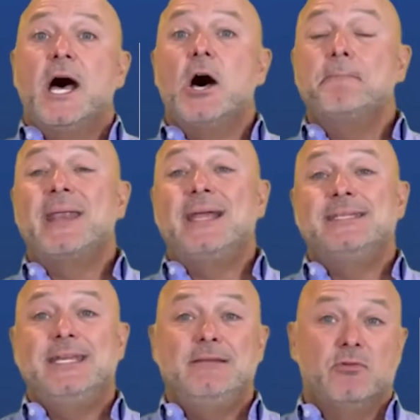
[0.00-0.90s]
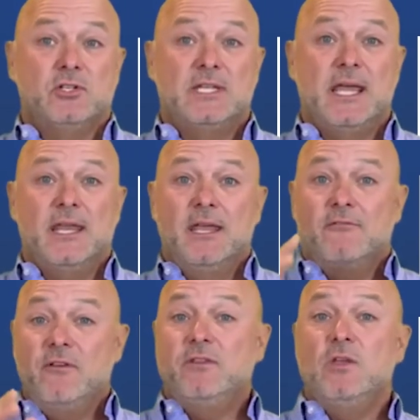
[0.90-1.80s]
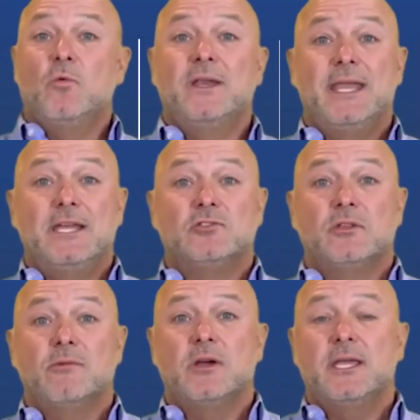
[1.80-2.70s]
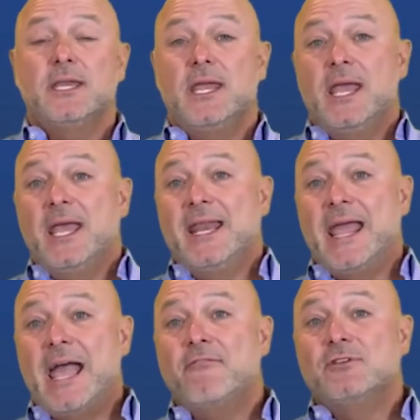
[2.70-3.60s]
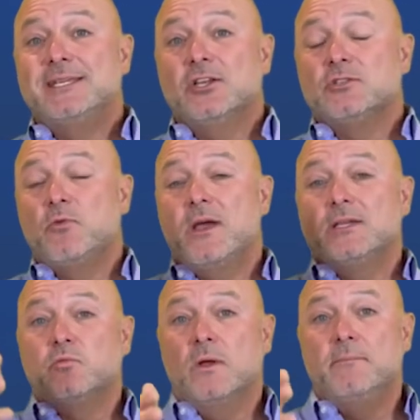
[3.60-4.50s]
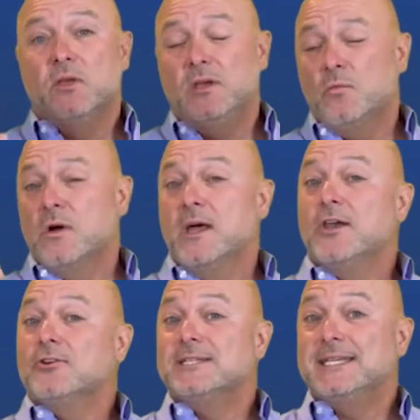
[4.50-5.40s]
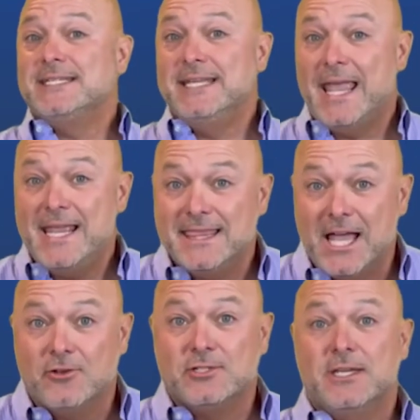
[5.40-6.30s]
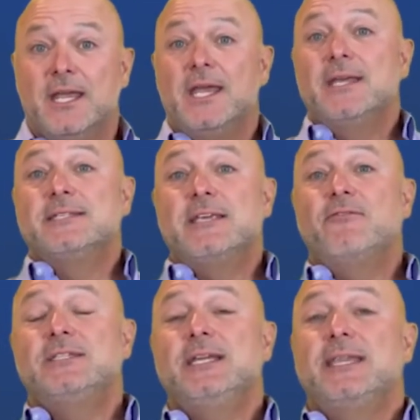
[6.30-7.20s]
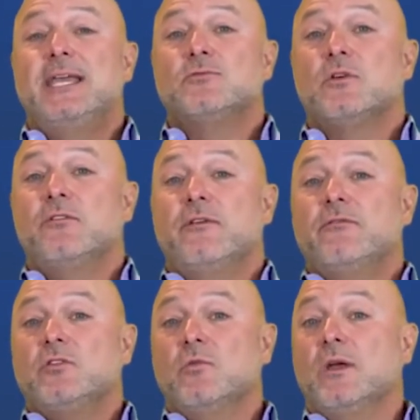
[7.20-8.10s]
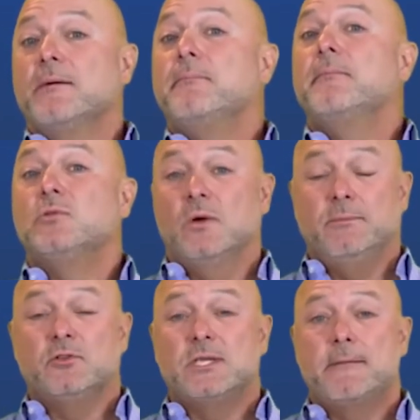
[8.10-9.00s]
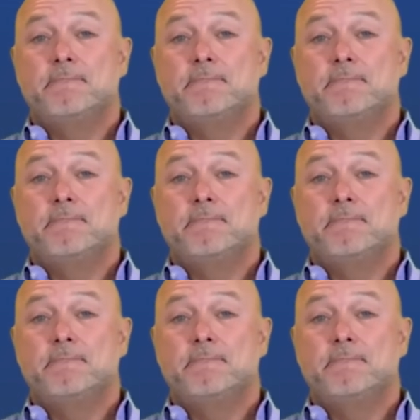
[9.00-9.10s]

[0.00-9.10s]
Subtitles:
up 19%. 51 days on the market, an average sales price $1,168,000, 17 days worth of inventory, up 20%.